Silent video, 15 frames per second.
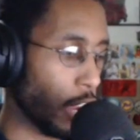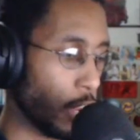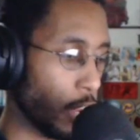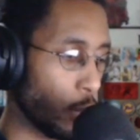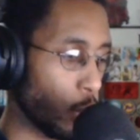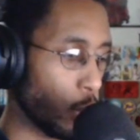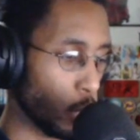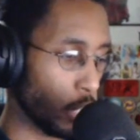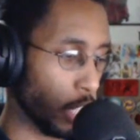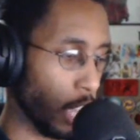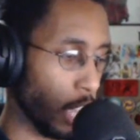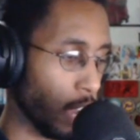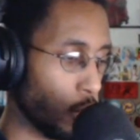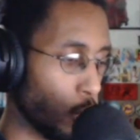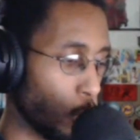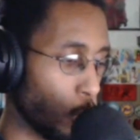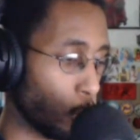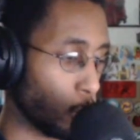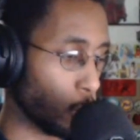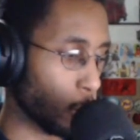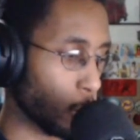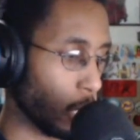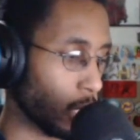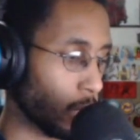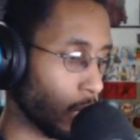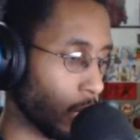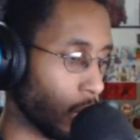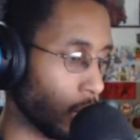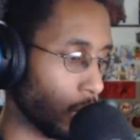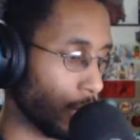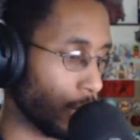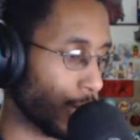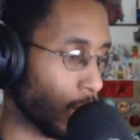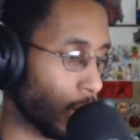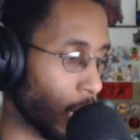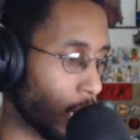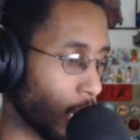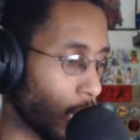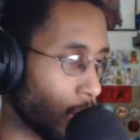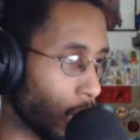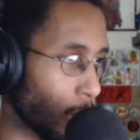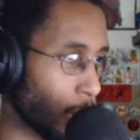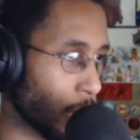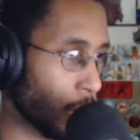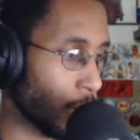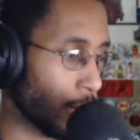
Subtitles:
really have no perspective on the designs from.